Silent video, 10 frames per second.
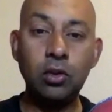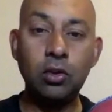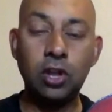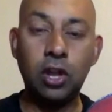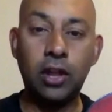
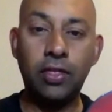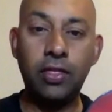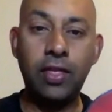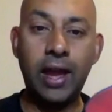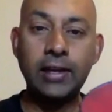looks like
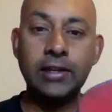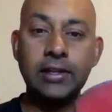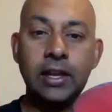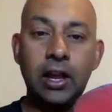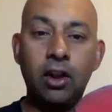that
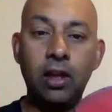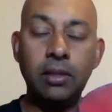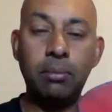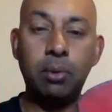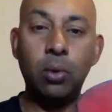and
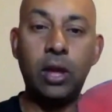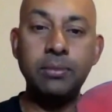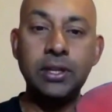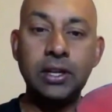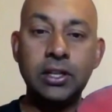the ball
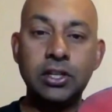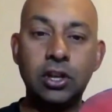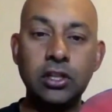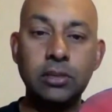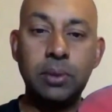comes in at
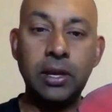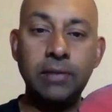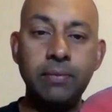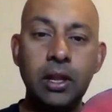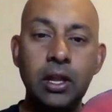side
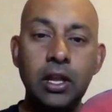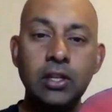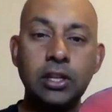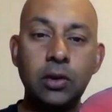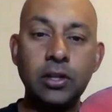spin,
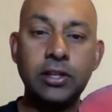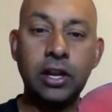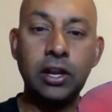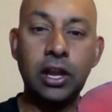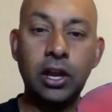so it's
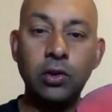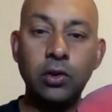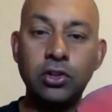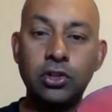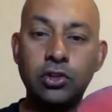going to go
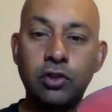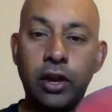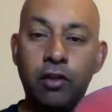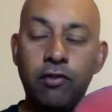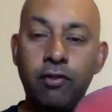
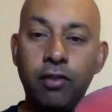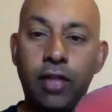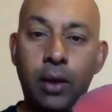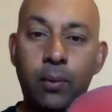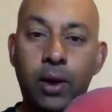straight off
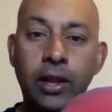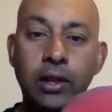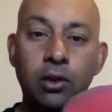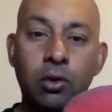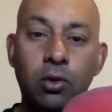that
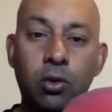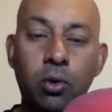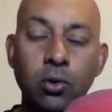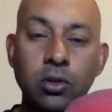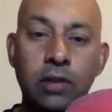way,
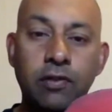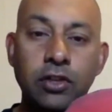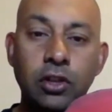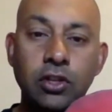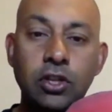or if
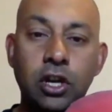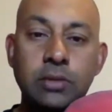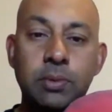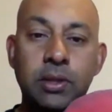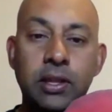it's got side
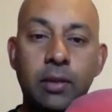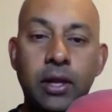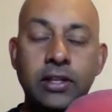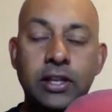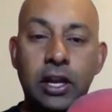spin the other
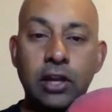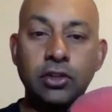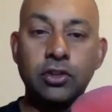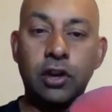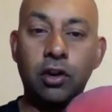way, it's going to go
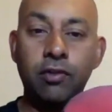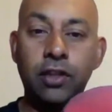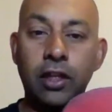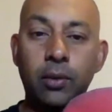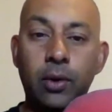straight off
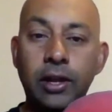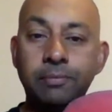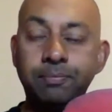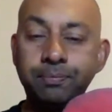the other way.